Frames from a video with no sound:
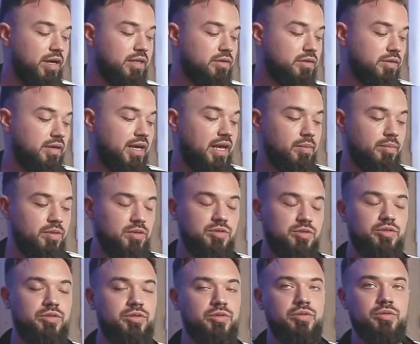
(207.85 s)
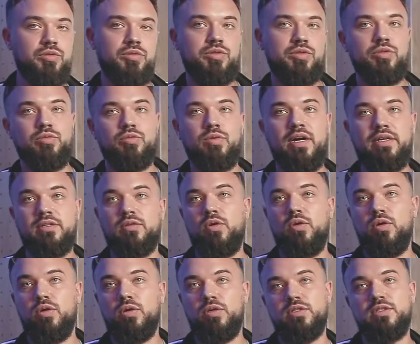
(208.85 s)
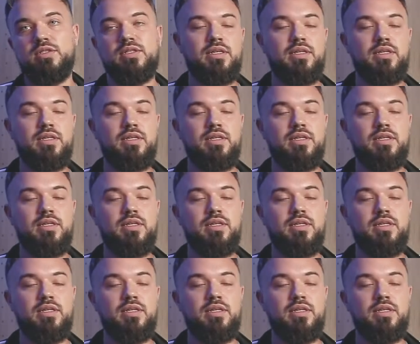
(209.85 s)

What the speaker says: you're able to write chords